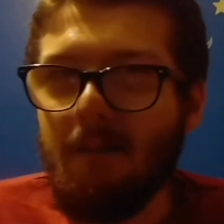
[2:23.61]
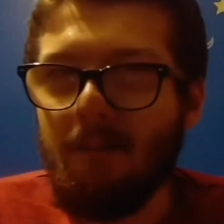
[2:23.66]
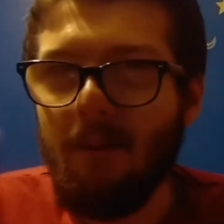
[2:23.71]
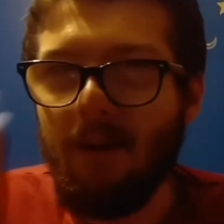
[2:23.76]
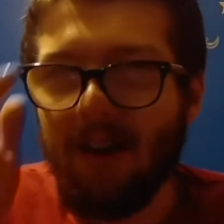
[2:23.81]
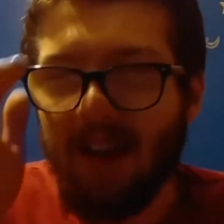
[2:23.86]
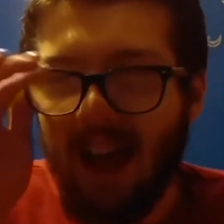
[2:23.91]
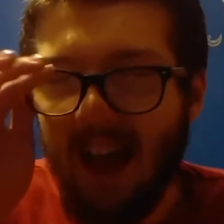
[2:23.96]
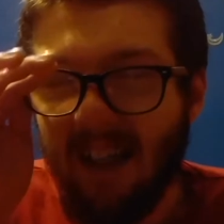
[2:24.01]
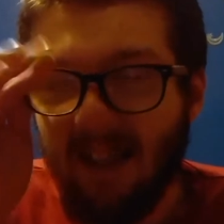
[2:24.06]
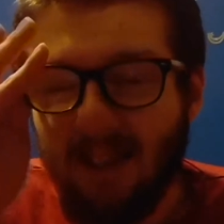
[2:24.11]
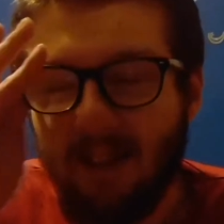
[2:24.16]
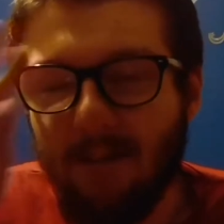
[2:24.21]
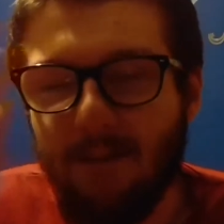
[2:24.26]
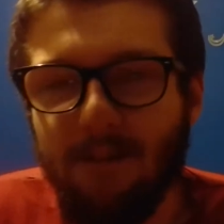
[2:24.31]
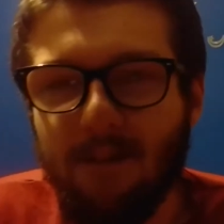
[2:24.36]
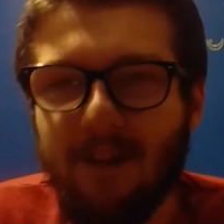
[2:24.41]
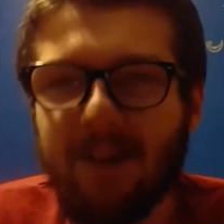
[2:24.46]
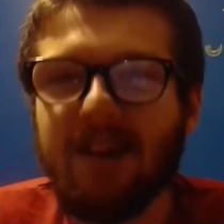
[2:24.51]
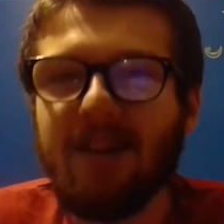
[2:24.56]
But yeah, the
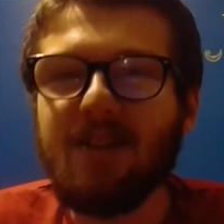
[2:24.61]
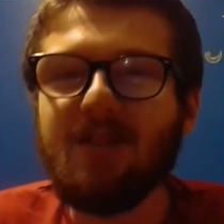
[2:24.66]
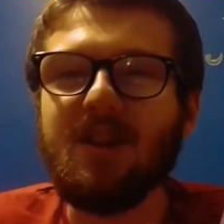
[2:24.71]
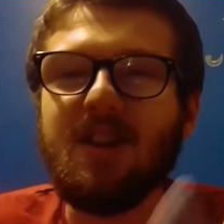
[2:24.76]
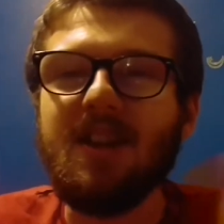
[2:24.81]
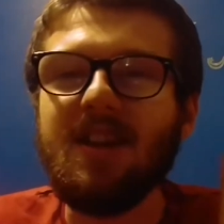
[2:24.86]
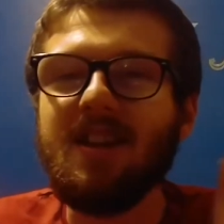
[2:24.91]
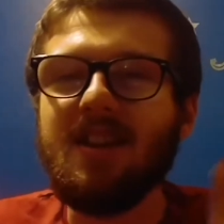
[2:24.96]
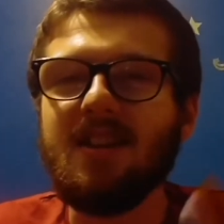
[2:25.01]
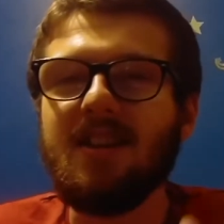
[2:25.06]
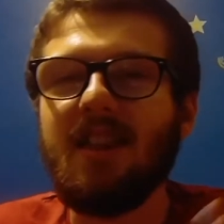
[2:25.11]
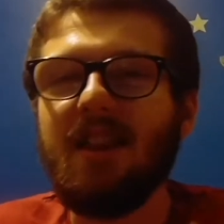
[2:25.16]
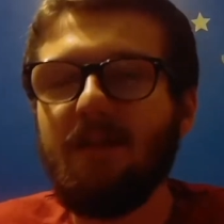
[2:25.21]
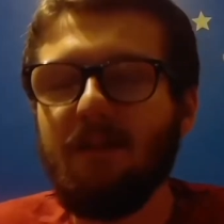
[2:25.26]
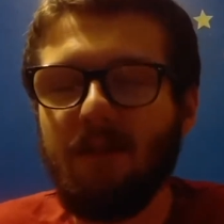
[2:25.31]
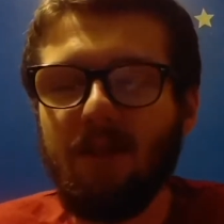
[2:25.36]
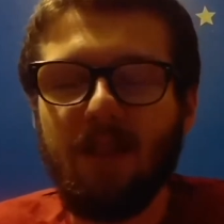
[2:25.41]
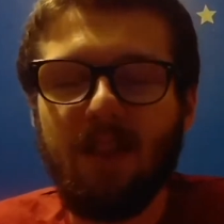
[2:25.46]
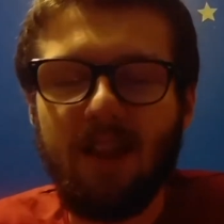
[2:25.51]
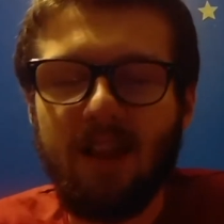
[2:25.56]
footage is
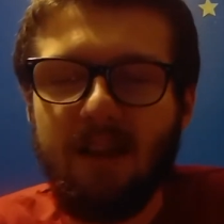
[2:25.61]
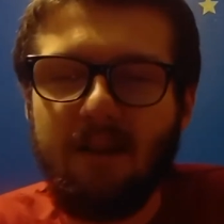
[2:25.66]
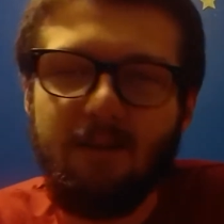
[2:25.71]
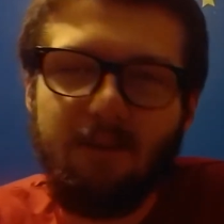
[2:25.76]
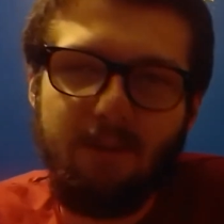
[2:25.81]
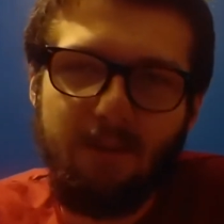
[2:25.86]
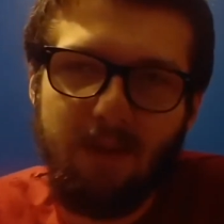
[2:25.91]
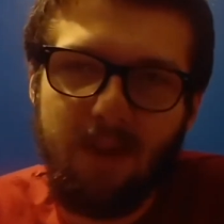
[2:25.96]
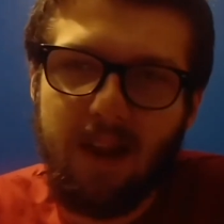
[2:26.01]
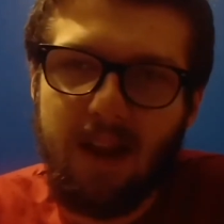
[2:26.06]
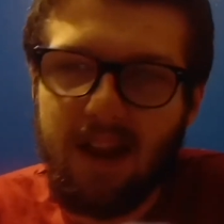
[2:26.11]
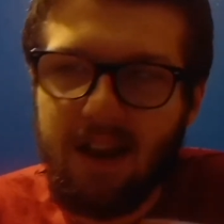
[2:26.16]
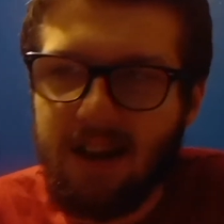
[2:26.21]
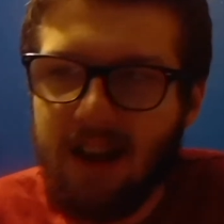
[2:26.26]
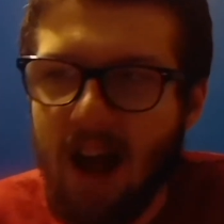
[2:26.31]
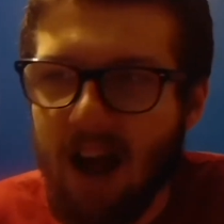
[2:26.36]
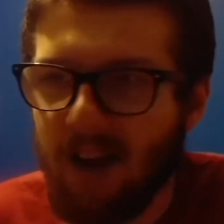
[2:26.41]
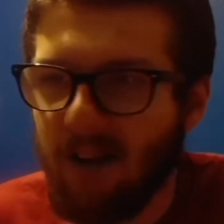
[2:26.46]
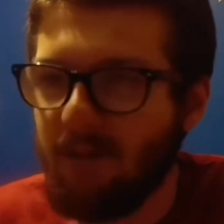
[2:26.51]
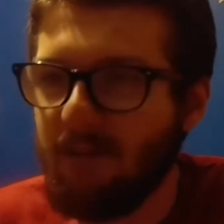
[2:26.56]
the
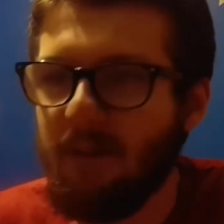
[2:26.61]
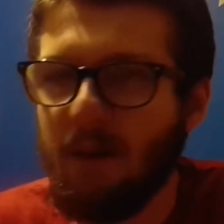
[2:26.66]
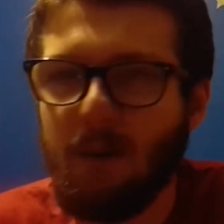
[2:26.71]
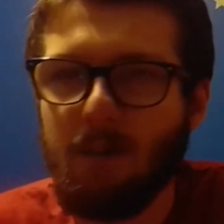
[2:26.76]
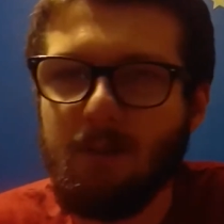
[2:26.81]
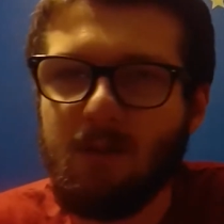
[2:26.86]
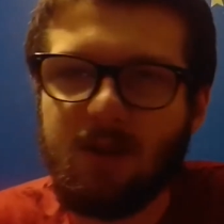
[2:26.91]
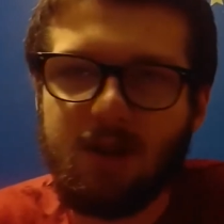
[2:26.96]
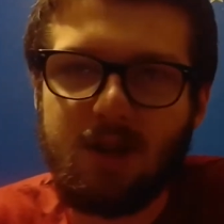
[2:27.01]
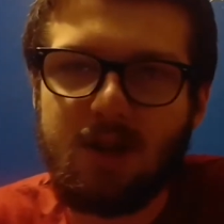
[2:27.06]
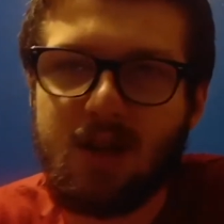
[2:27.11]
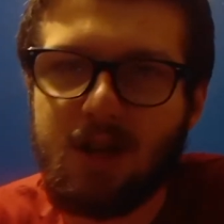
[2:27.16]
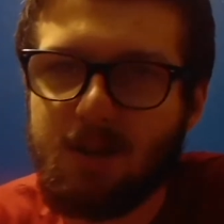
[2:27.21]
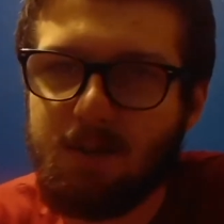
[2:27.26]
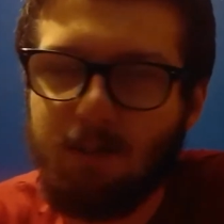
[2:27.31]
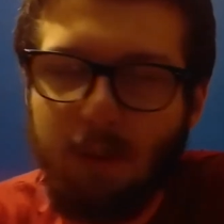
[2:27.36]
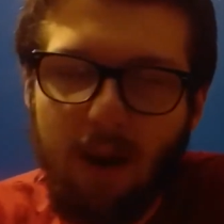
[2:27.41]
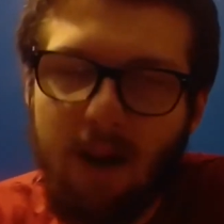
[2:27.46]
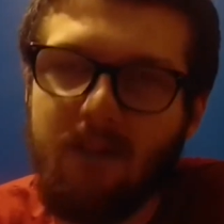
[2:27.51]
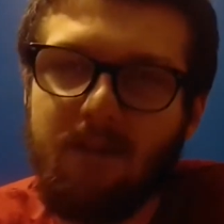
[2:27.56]
entire film was
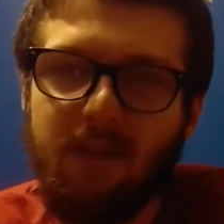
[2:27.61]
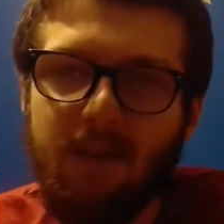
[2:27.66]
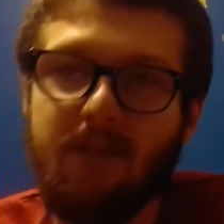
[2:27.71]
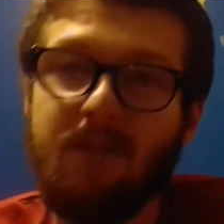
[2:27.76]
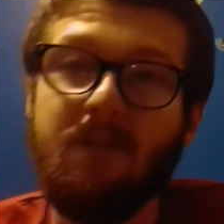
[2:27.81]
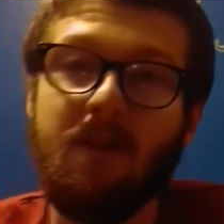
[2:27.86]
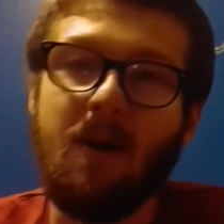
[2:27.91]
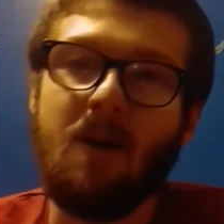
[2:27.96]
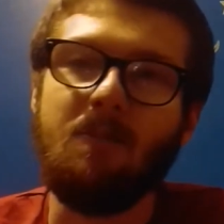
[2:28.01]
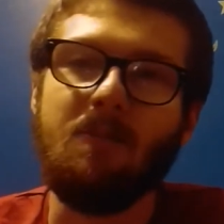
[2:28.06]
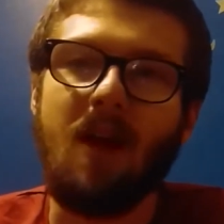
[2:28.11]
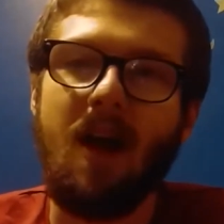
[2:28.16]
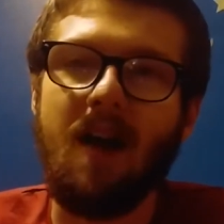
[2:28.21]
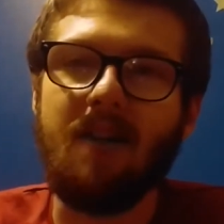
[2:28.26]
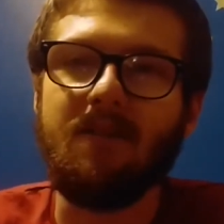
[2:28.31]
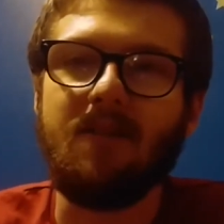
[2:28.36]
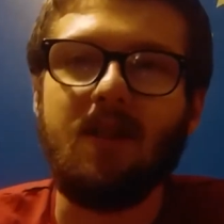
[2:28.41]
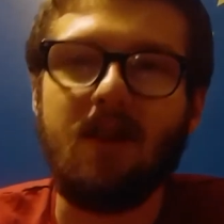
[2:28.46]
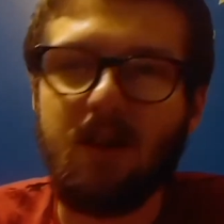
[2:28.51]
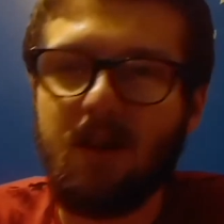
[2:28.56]
just beautifully filmed. I
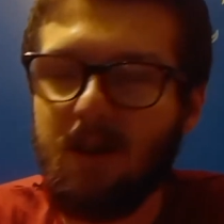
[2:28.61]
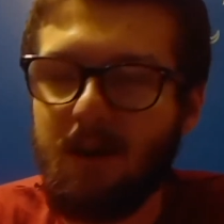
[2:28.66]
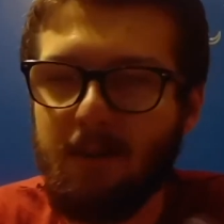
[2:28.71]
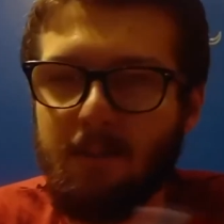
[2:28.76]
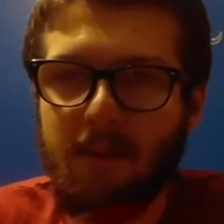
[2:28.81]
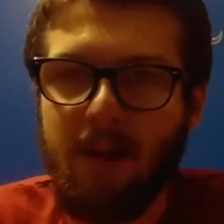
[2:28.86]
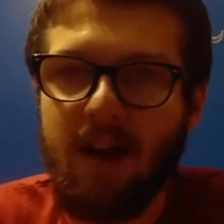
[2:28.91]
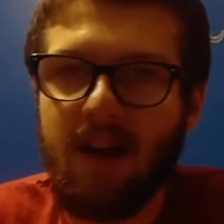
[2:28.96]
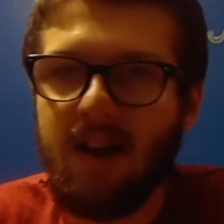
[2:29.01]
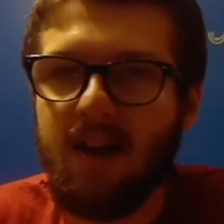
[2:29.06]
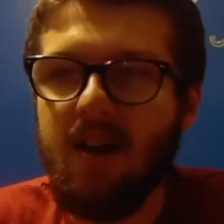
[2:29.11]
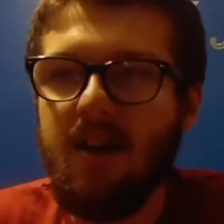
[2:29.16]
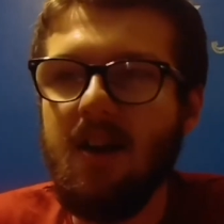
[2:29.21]
have to admit,